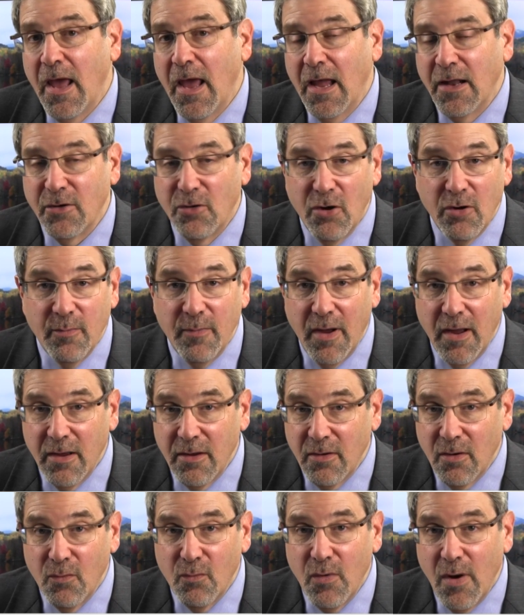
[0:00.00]
and go to
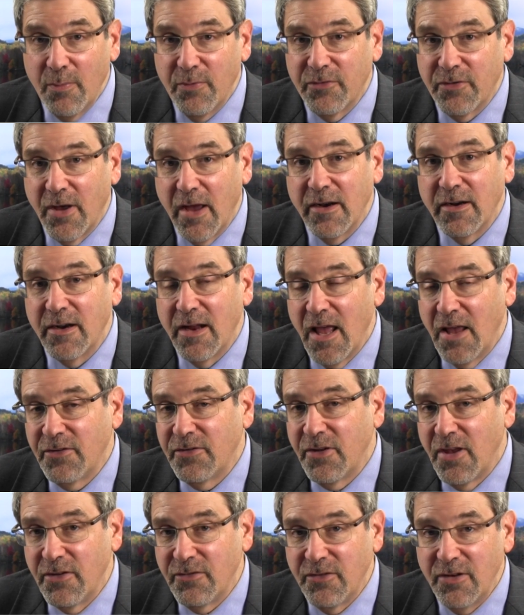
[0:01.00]
my website at
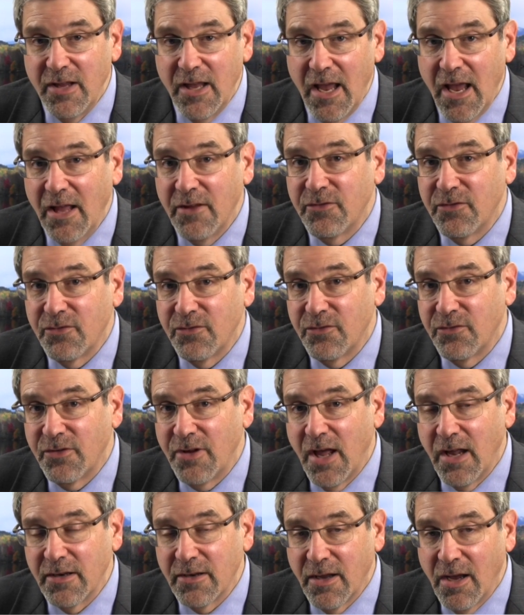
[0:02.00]

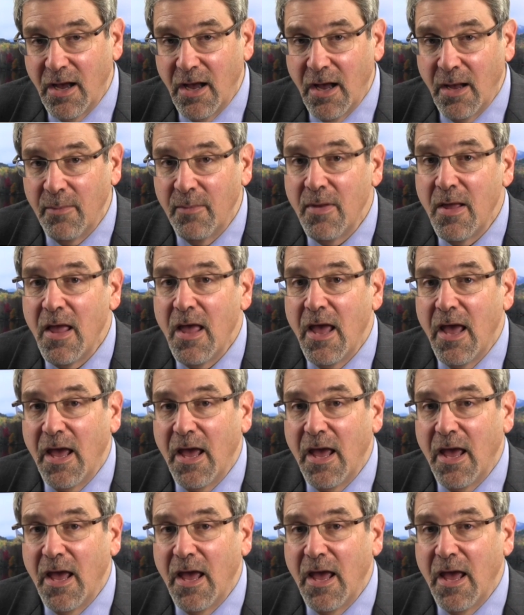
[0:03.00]
ssdanswers.com,